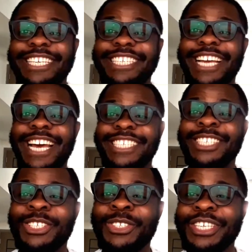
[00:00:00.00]
Yes,
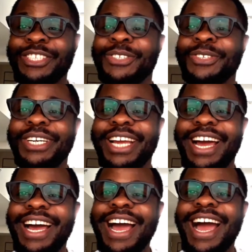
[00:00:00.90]
in today's
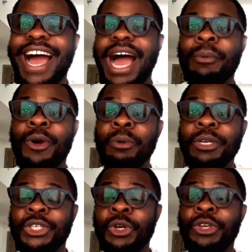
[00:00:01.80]
tutorial, I'm going to
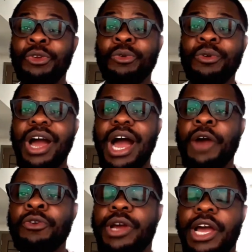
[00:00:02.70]
be showing you
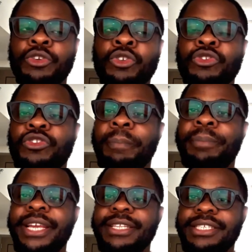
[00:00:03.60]
how you can use
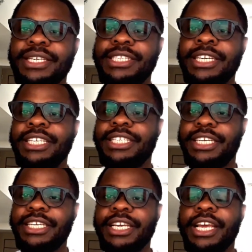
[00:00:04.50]
Paint
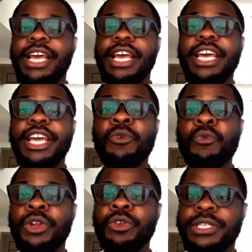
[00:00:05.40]
3D
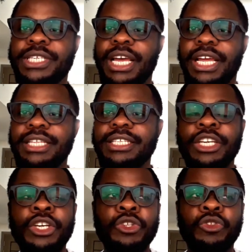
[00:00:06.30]
in Windows 10
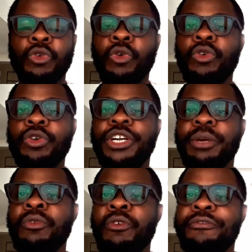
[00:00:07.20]
to
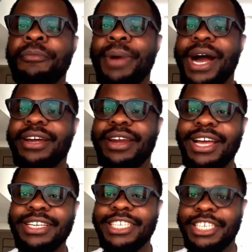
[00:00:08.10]
remove
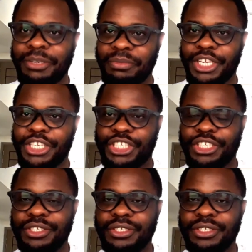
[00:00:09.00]
background image.